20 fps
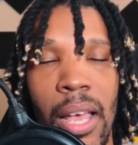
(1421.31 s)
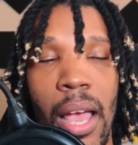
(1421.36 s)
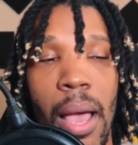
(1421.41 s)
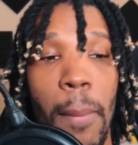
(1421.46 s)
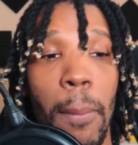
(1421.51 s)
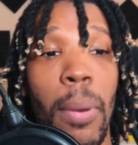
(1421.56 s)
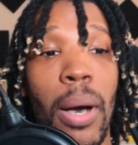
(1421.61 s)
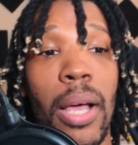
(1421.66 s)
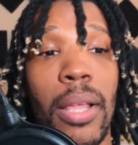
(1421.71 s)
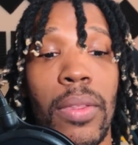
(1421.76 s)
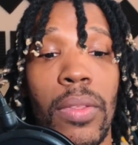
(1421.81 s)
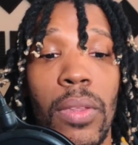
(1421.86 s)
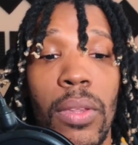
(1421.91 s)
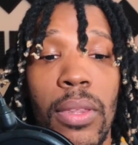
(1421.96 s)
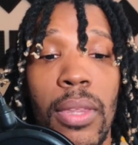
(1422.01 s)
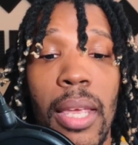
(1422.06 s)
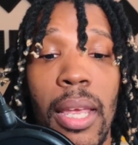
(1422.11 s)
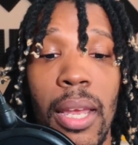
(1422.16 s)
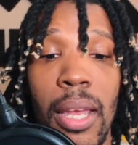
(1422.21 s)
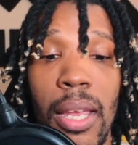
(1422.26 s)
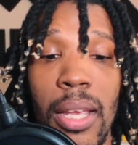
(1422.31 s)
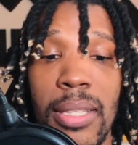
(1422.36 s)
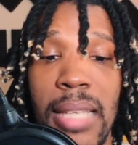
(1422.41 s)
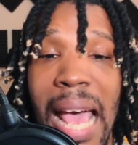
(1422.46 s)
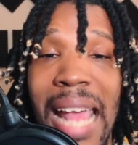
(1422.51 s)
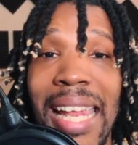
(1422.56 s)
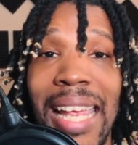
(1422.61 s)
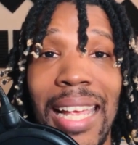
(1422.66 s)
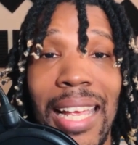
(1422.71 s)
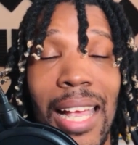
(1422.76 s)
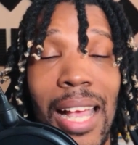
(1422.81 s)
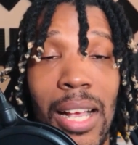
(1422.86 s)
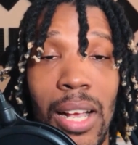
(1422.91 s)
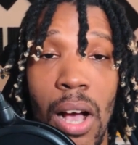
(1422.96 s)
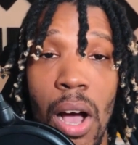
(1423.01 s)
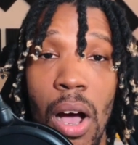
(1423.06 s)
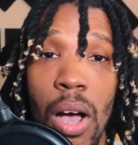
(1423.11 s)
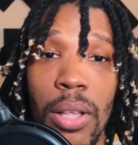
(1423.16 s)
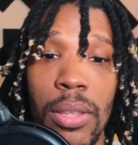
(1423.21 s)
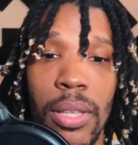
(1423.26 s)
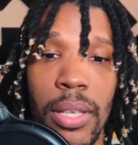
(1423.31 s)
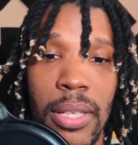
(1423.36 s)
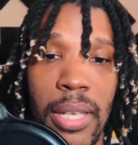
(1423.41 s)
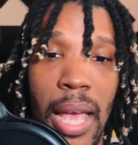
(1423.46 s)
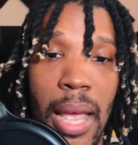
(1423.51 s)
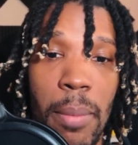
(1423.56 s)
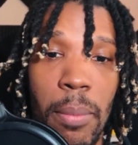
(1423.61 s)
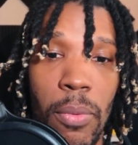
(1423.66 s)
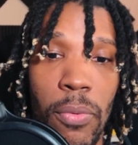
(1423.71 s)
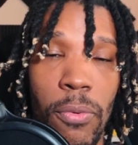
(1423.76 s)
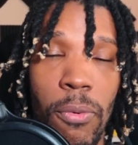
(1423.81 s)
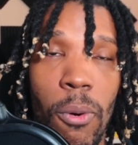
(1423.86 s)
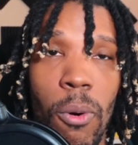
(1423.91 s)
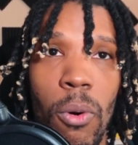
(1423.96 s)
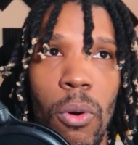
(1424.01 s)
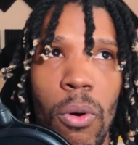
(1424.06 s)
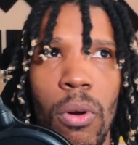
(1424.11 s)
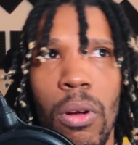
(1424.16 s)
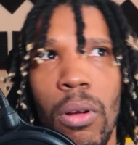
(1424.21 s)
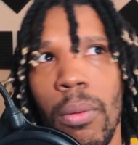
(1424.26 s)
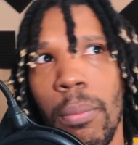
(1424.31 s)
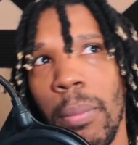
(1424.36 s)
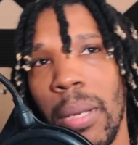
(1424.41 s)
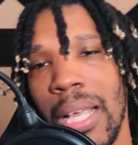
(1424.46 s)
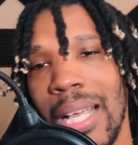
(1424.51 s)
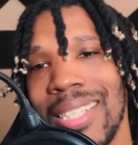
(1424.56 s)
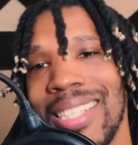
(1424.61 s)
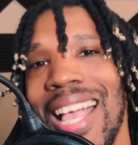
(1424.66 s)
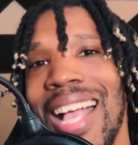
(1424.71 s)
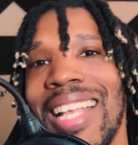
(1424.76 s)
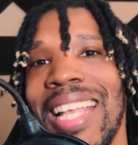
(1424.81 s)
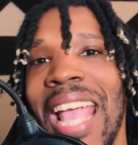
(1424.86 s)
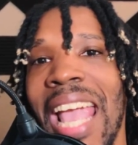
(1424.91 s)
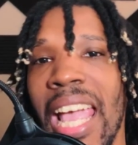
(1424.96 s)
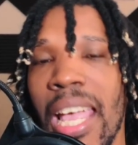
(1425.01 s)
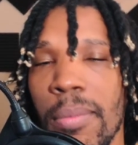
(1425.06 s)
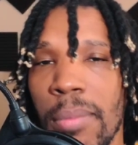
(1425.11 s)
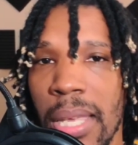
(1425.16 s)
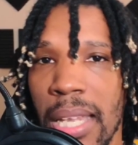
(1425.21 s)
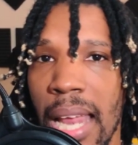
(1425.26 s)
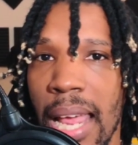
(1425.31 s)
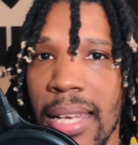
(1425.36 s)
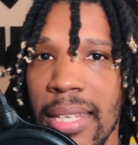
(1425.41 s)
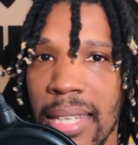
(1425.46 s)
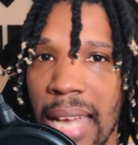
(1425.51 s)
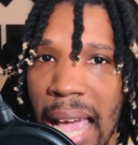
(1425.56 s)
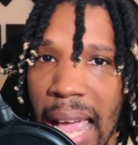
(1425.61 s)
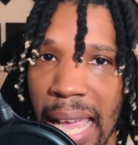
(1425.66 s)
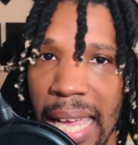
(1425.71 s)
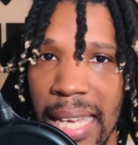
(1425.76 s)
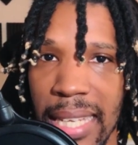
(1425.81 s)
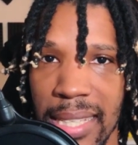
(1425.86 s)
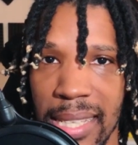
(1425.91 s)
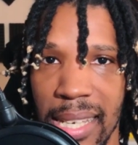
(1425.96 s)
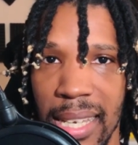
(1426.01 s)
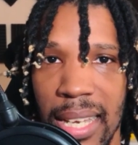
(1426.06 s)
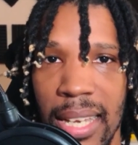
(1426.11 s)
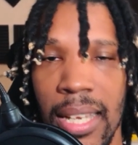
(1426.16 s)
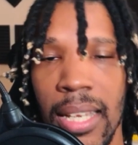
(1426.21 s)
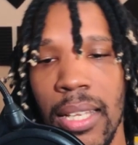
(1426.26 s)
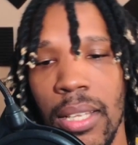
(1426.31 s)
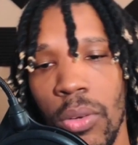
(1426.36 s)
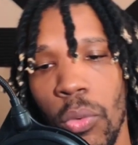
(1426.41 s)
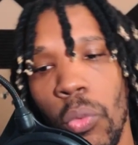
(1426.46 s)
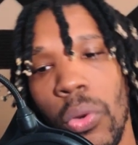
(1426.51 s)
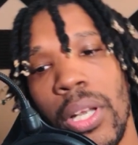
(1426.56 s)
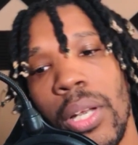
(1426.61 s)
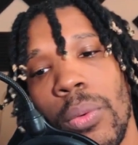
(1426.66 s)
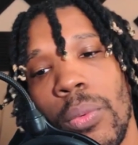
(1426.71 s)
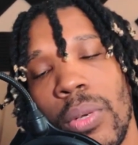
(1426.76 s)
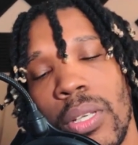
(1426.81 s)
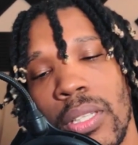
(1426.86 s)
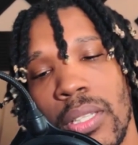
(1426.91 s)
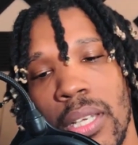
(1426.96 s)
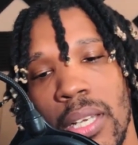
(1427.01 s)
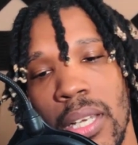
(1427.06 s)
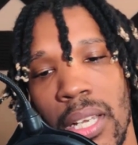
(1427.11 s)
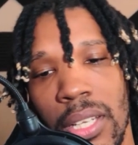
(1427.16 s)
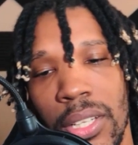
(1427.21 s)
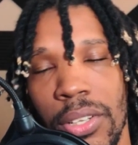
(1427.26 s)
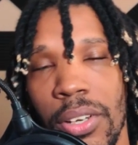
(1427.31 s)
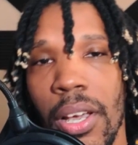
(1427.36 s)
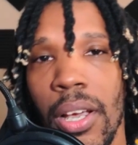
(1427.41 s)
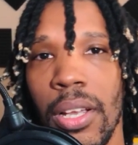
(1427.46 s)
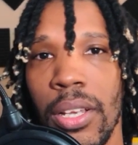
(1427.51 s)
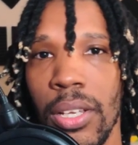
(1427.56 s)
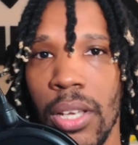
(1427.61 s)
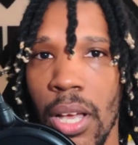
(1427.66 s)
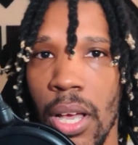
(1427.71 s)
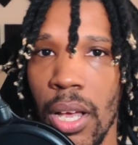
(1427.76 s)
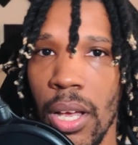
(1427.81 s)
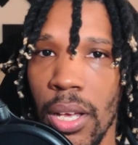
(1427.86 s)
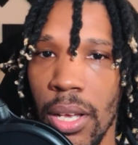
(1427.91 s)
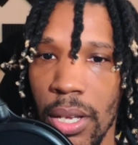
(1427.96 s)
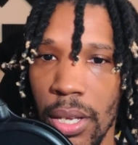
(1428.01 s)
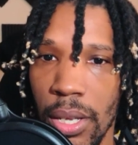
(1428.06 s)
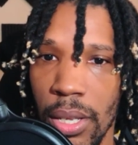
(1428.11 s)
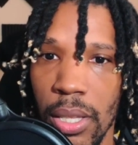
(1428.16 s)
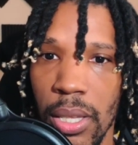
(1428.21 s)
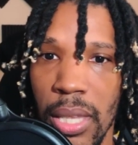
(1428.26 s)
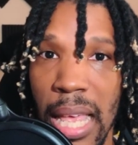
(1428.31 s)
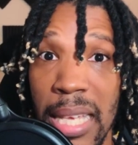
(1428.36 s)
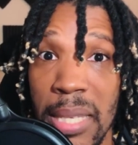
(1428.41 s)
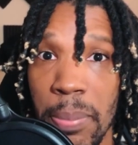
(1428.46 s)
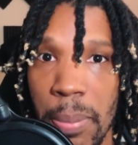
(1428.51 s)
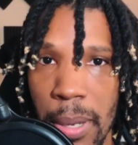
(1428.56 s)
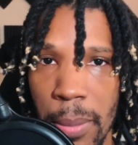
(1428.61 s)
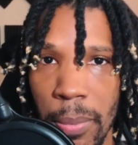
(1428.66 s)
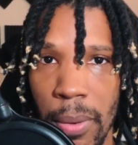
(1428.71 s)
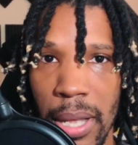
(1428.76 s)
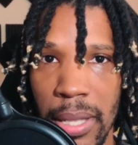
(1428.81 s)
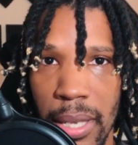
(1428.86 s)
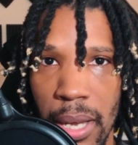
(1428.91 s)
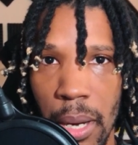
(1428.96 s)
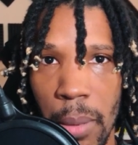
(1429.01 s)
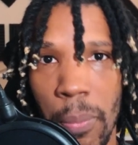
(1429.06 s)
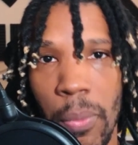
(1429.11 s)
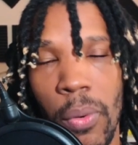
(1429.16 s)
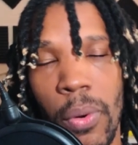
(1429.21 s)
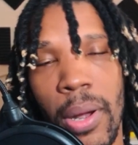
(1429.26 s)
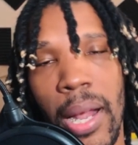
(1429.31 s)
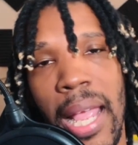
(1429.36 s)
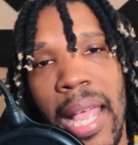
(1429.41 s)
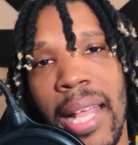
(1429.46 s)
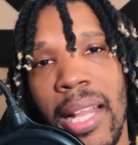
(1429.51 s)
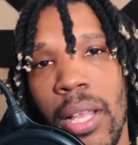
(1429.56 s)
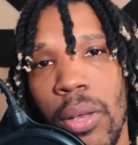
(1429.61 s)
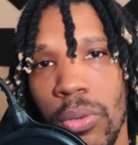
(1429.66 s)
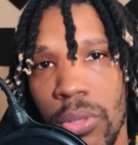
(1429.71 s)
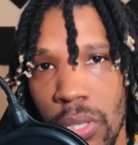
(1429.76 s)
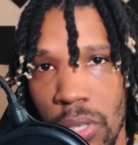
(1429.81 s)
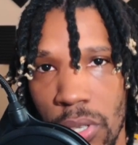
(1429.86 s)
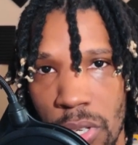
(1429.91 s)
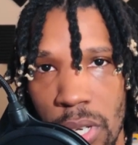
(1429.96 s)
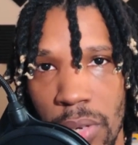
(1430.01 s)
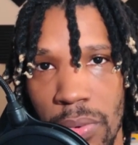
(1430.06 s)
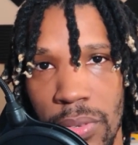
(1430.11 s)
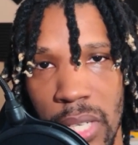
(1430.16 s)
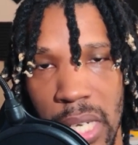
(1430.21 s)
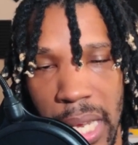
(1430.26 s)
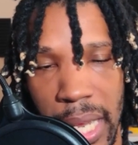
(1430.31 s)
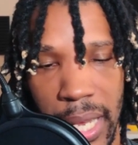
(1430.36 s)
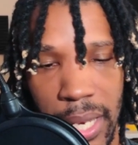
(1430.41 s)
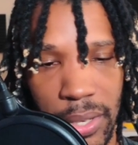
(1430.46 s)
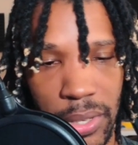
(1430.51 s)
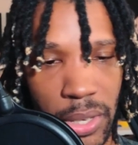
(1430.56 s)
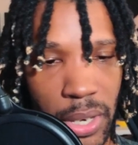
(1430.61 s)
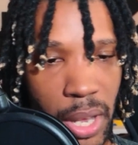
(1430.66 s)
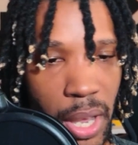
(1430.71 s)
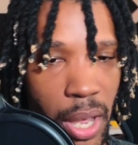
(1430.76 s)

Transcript: But the thing is, I didn't get caught the night before because I came in at night, when it was less people at the airport and there was a shift change.